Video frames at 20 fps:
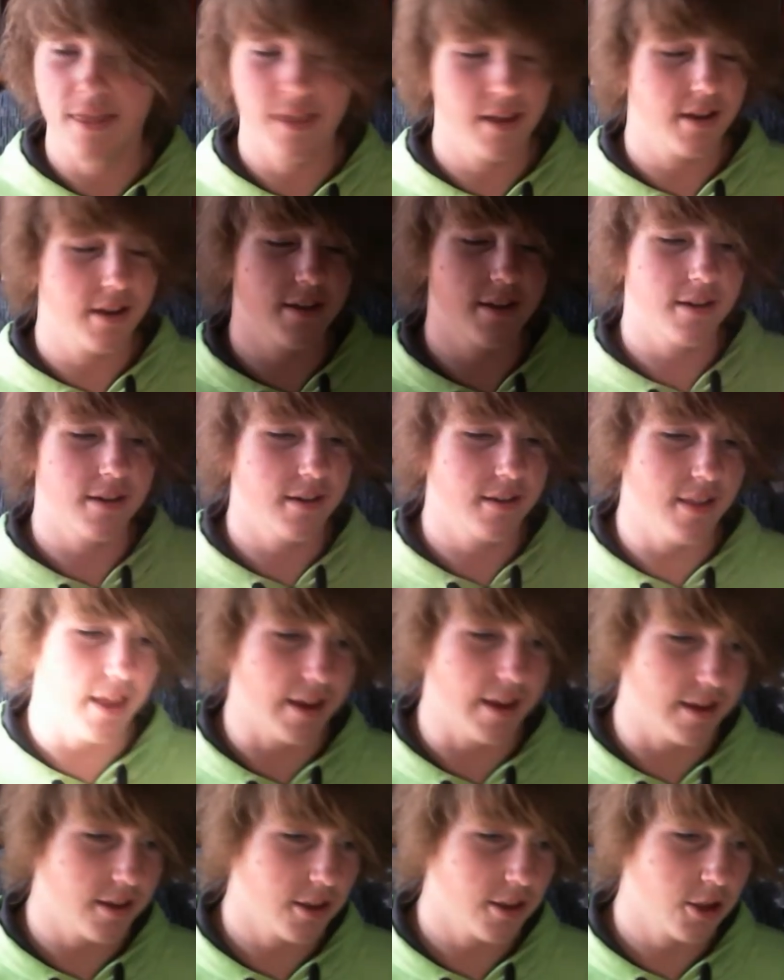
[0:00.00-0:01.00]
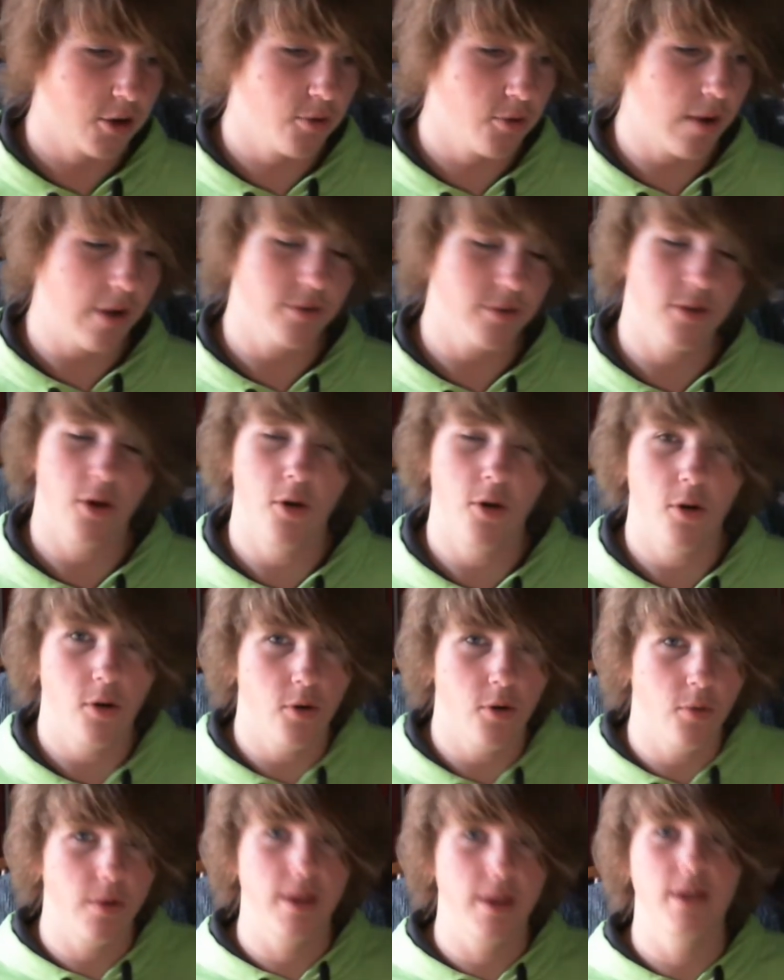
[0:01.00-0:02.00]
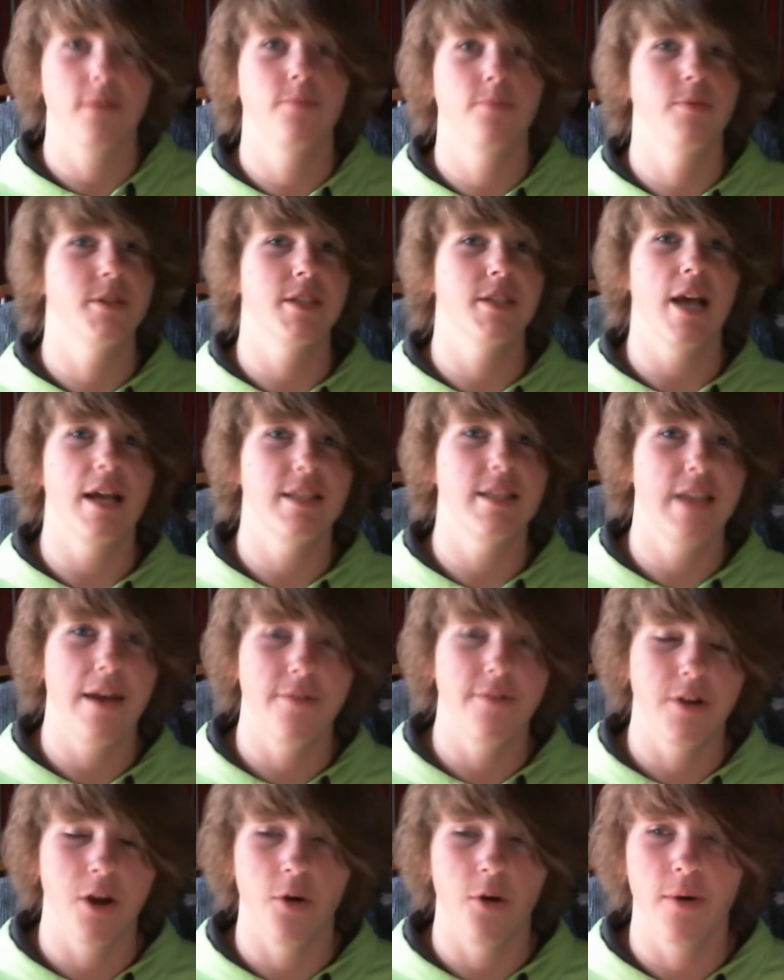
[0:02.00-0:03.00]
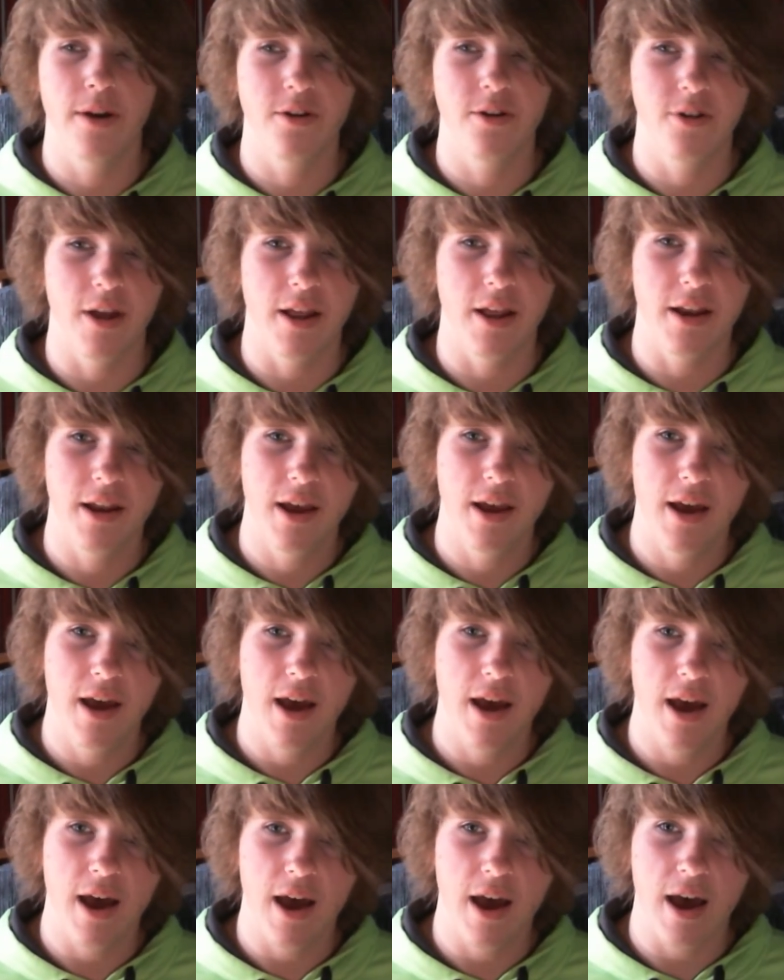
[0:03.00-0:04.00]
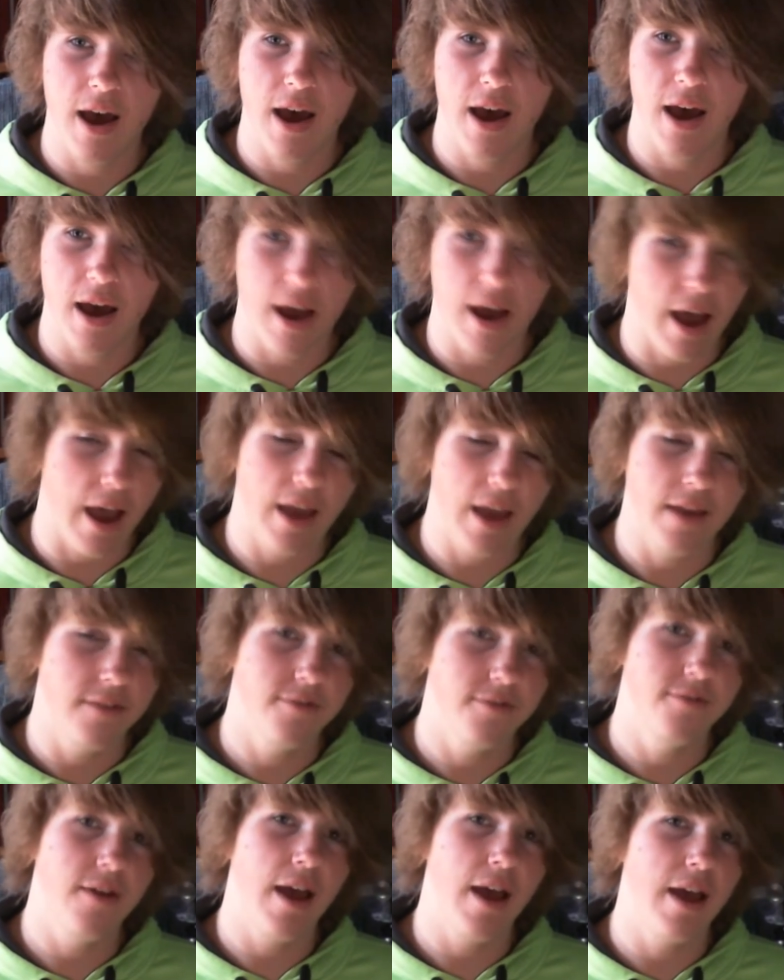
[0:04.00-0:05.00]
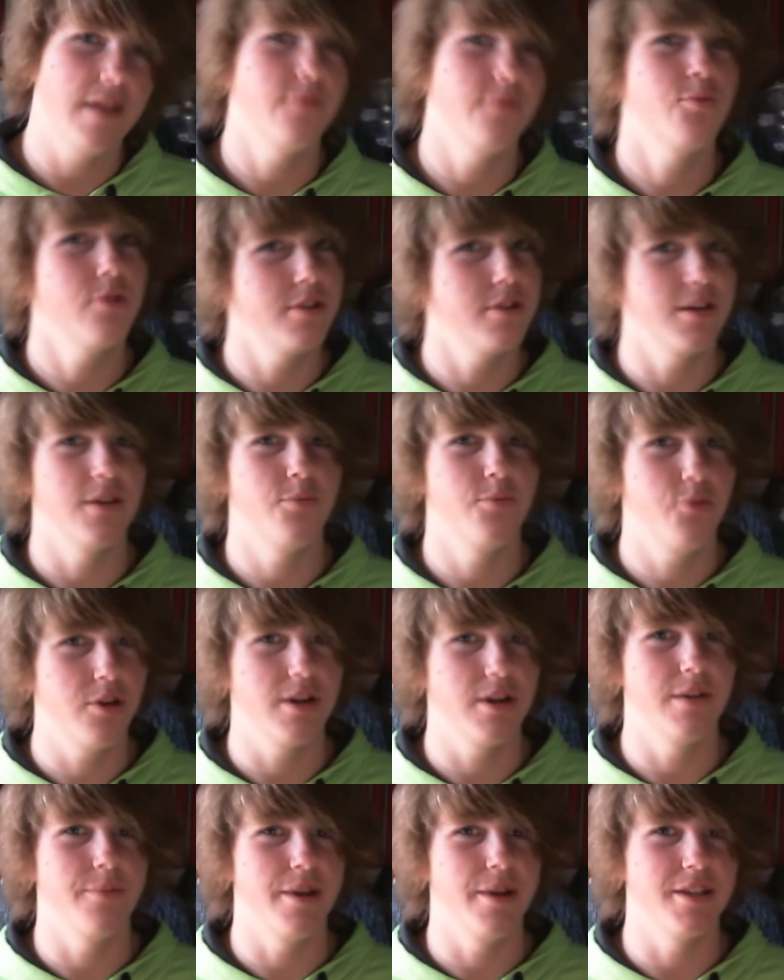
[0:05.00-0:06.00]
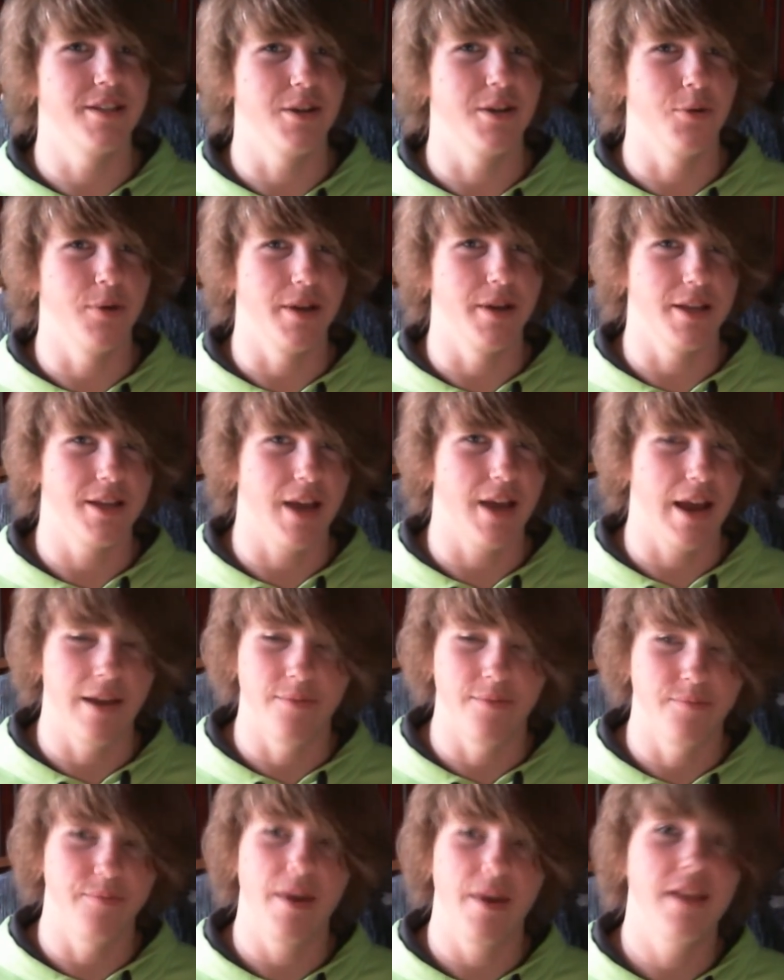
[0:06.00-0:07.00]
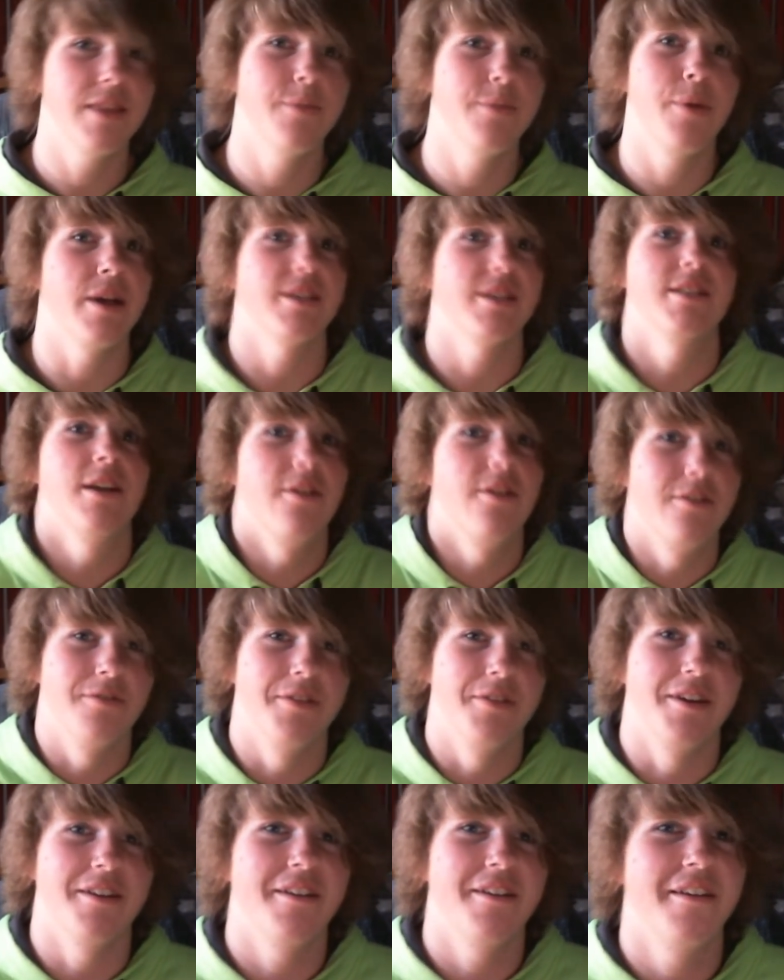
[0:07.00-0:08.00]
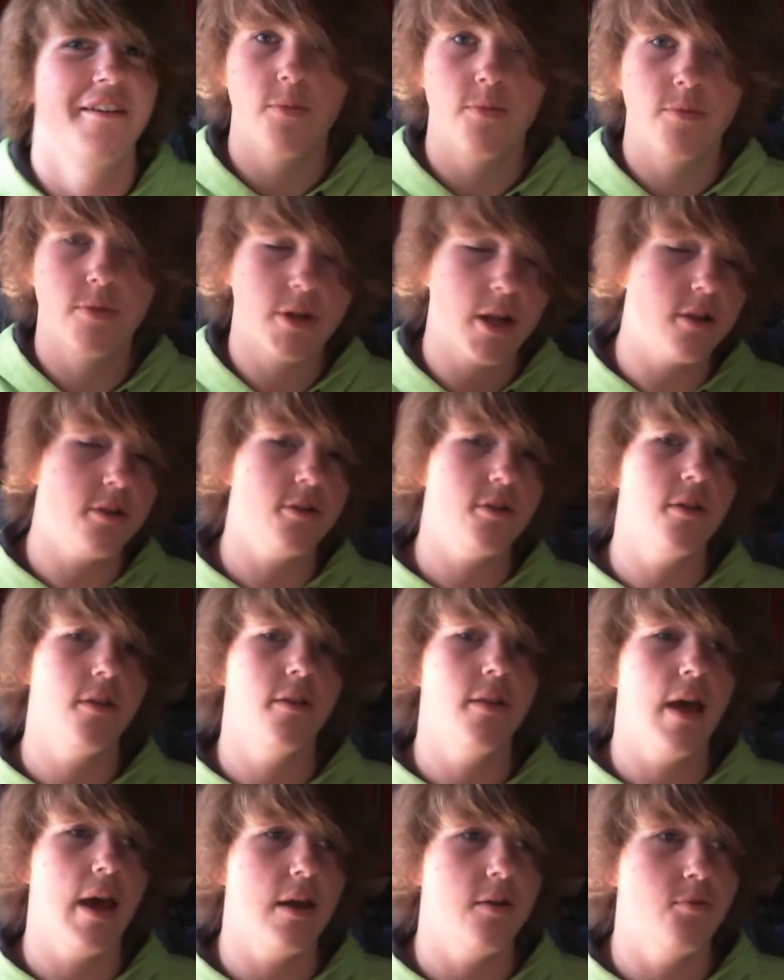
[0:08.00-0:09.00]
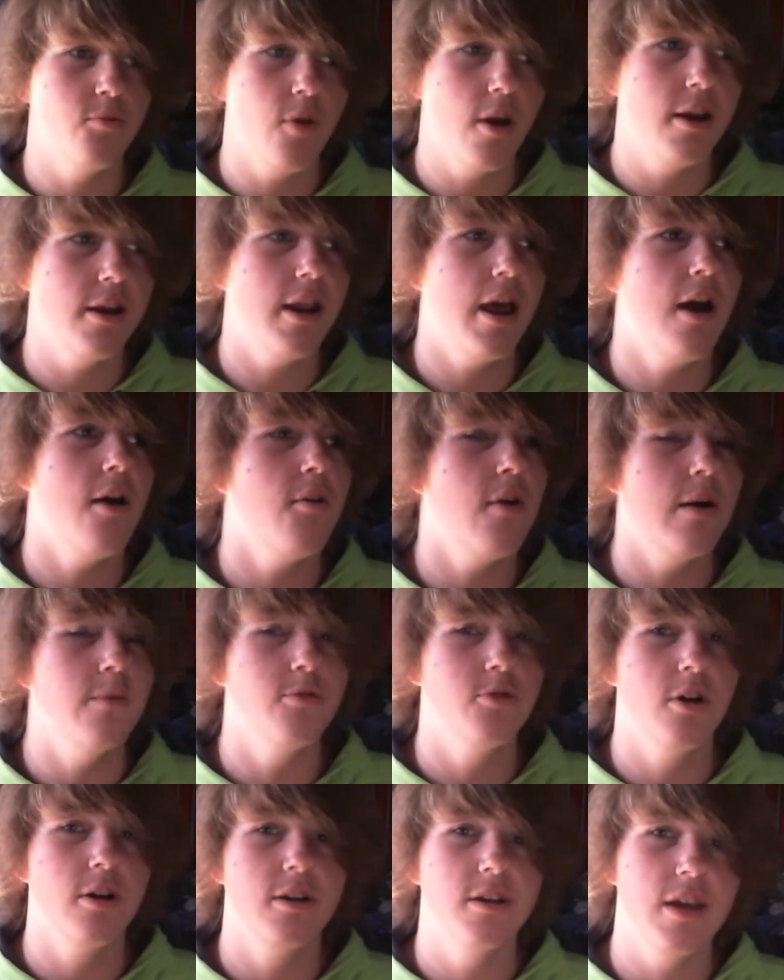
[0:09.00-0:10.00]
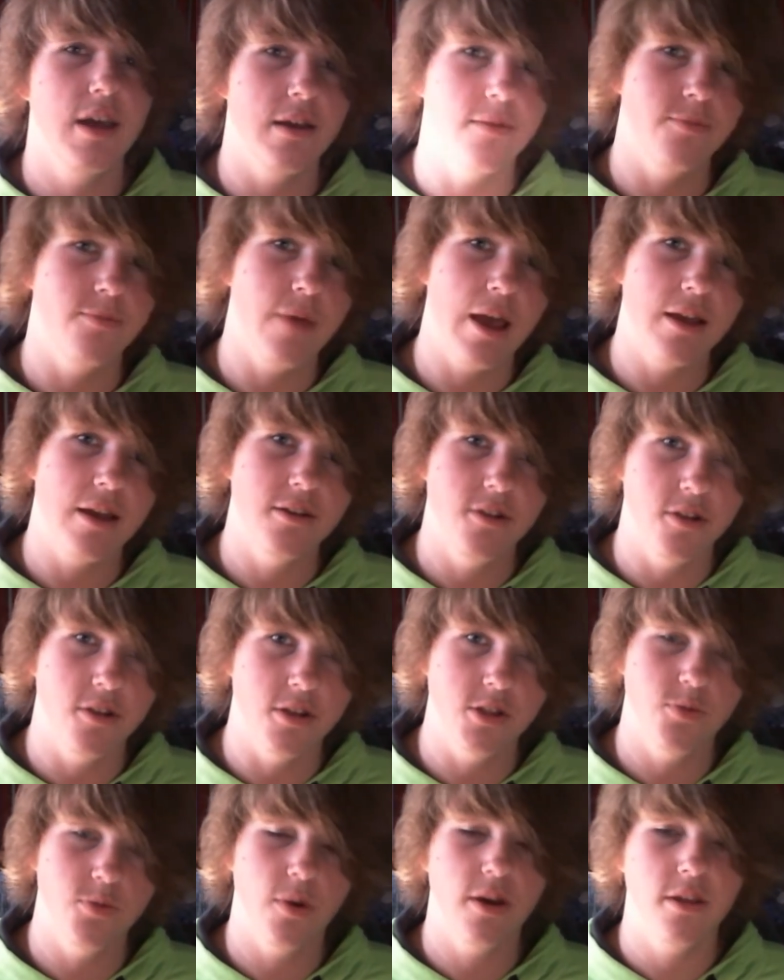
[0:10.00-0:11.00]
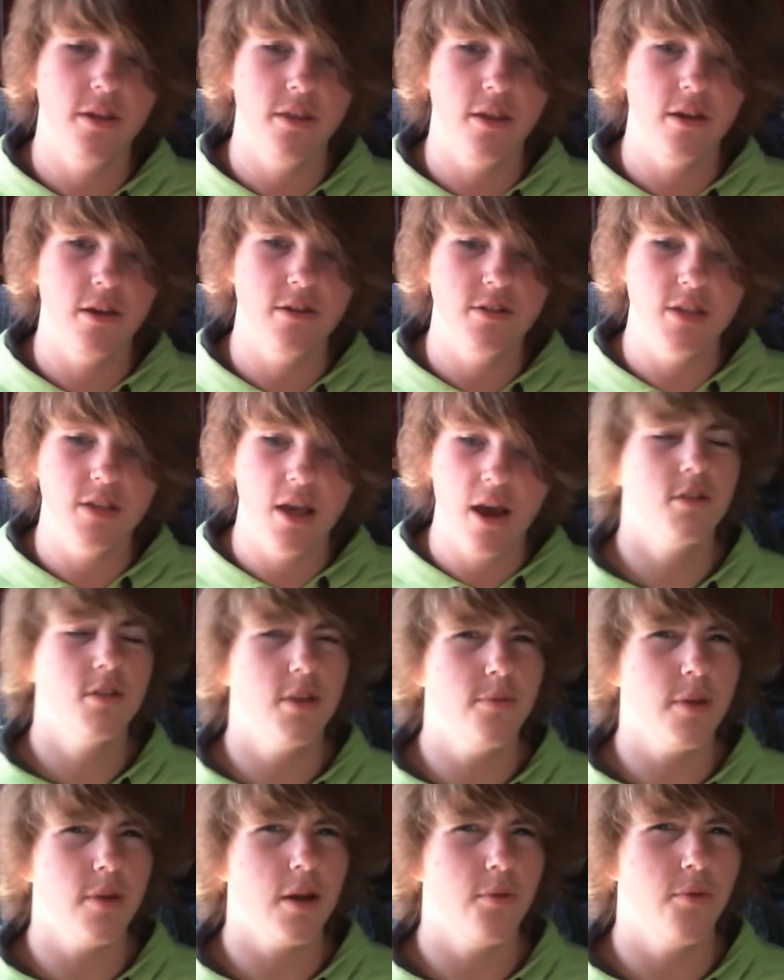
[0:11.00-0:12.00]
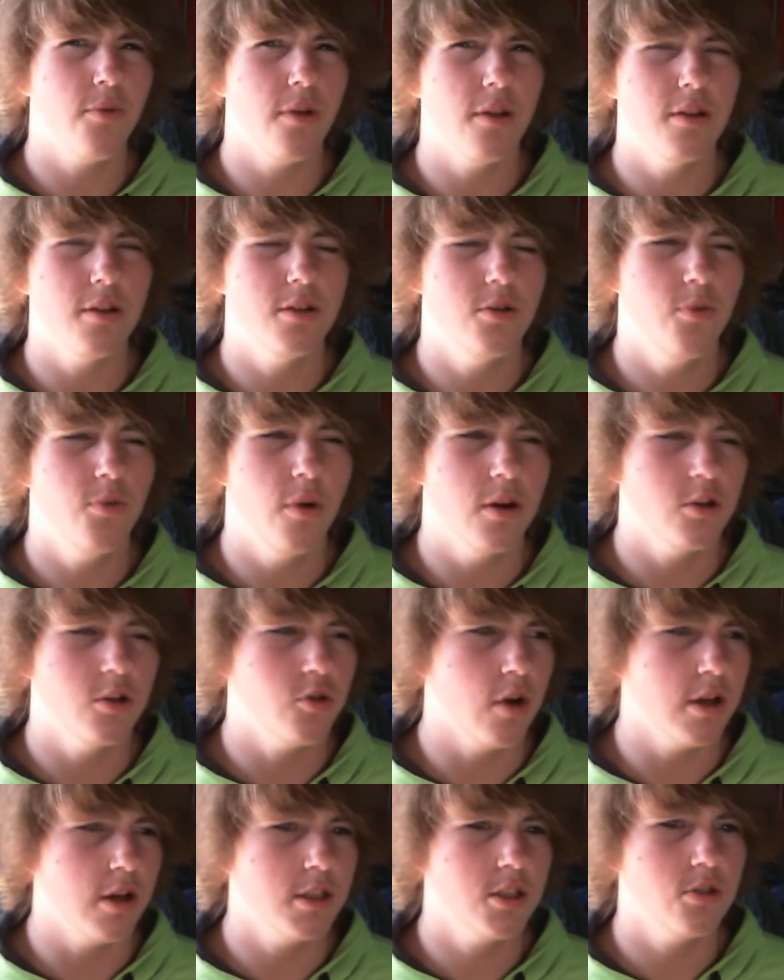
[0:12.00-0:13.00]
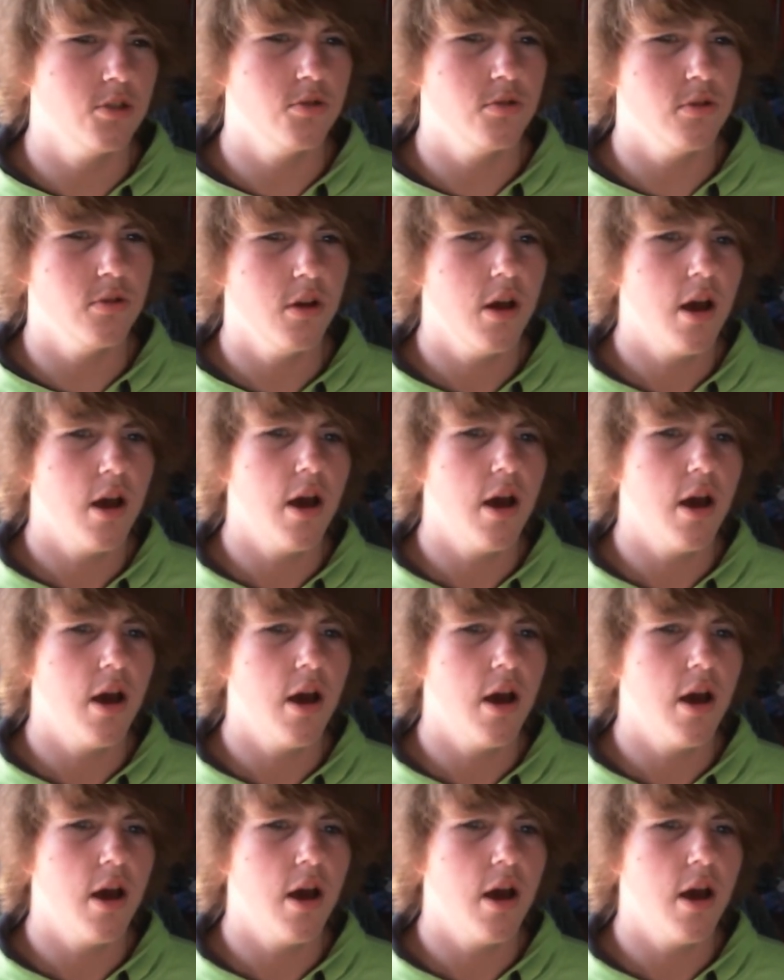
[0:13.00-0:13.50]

think, like, throughout the whole week, besides having no internet, I've had a pre pretty amazing week. I've made the best out of it. But other than that, right now I'm trying to get back into the swing of things. There's something I really do want to try soon.